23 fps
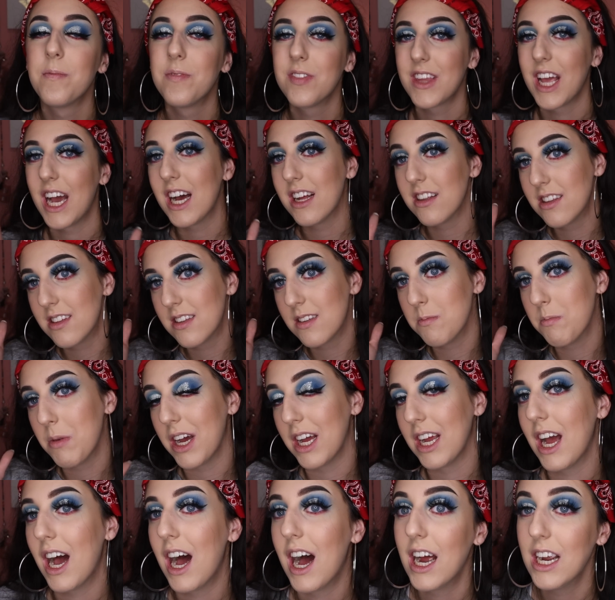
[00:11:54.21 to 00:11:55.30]
that's
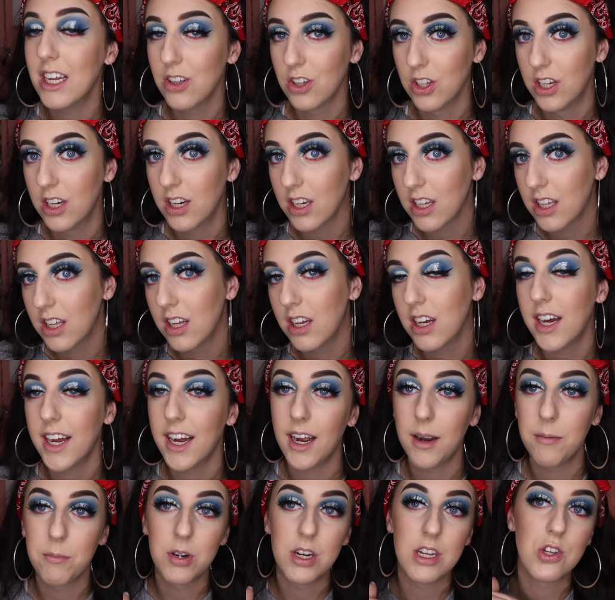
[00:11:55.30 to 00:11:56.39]
my eye look,
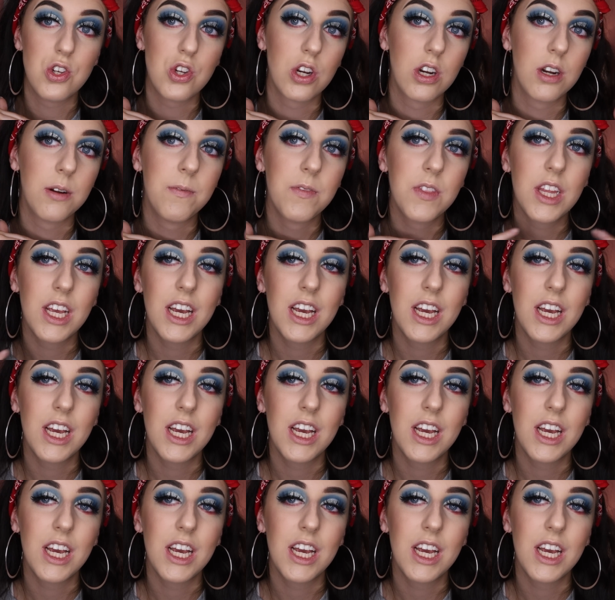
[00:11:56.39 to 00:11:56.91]
I'm pretty sure.